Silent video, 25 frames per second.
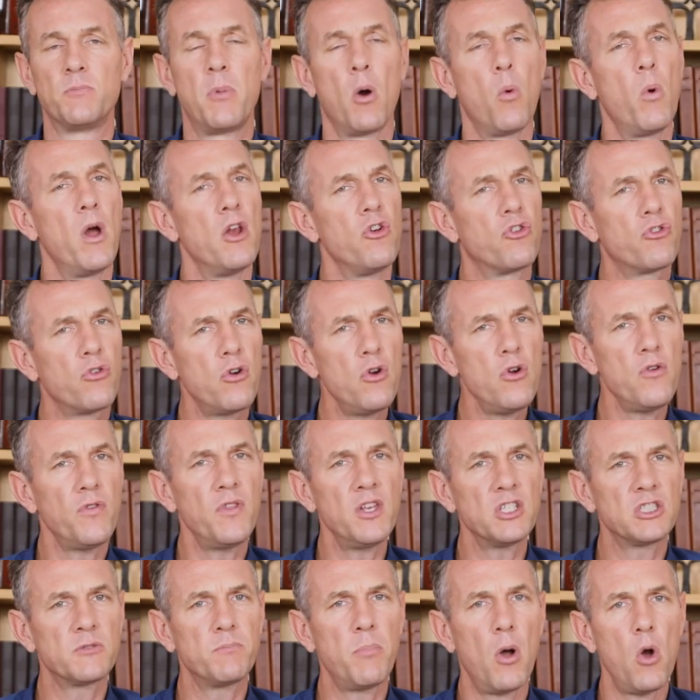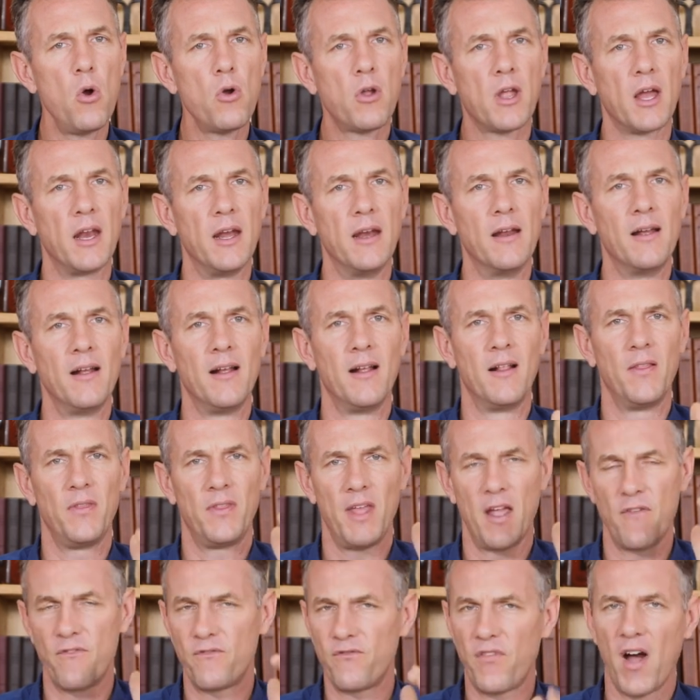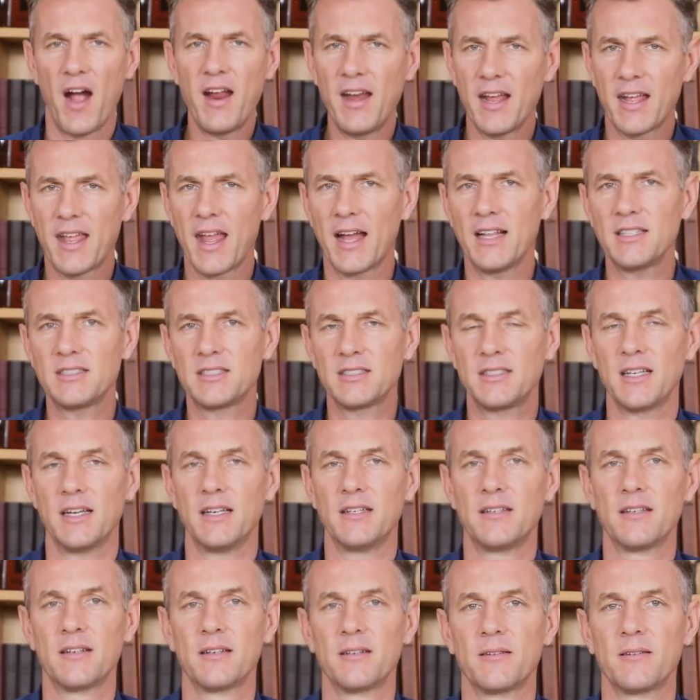but when truth is spoken, they fight against it.